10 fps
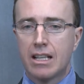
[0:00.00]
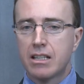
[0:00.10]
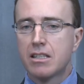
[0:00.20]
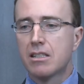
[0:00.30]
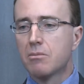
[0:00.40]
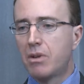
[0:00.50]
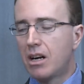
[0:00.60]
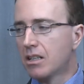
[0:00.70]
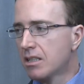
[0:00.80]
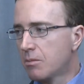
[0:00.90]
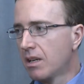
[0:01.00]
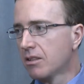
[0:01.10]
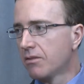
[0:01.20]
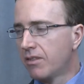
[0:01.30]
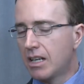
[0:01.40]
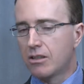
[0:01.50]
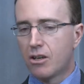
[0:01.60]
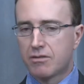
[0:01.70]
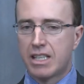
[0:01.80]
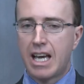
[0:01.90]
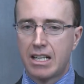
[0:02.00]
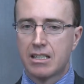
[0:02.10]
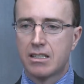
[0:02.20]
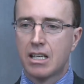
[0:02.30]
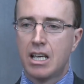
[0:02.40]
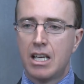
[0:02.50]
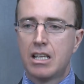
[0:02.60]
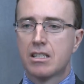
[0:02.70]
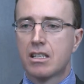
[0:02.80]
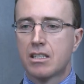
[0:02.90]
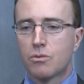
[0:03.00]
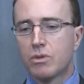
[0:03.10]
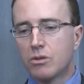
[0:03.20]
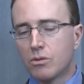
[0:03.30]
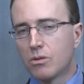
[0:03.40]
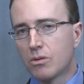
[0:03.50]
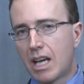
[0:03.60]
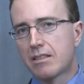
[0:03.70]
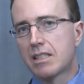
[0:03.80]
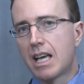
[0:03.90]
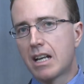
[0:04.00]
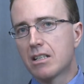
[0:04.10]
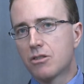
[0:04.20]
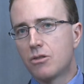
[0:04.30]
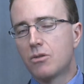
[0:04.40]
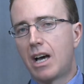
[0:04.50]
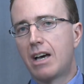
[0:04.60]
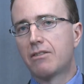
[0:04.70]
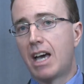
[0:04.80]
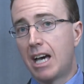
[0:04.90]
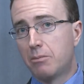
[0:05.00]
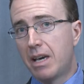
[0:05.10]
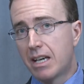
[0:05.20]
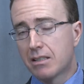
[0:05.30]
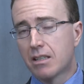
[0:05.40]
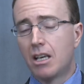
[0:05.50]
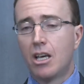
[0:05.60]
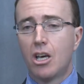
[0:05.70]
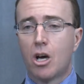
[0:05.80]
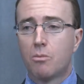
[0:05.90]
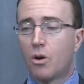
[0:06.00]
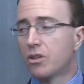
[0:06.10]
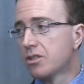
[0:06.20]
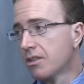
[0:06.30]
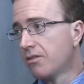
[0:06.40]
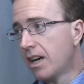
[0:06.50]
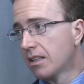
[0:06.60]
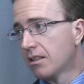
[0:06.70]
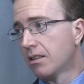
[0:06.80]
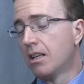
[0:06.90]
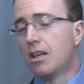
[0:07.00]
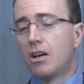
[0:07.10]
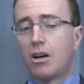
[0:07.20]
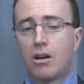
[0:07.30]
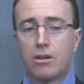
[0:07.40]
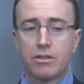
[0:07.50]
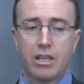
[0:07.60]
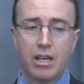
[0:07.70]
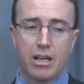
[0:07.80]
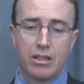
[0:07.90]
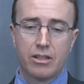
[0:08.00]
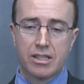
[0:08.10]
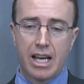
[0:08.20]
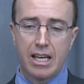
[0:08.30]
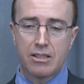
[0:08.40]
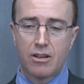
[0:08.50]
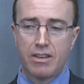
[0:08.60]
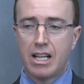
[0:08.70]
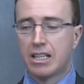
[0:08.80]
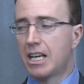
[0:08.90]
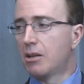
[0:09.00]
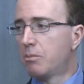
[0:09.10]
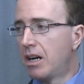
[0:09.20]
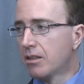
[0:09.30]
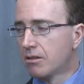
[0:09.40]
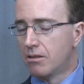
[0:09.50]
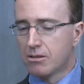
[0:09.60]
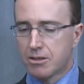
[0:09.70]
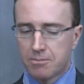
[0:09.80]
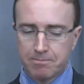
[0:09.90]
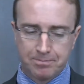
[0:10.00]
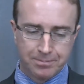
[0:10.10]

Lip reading: at least in part, explain the failure of statins, since we do know that statins do have, at best, a modest effect on the size of LDL particles.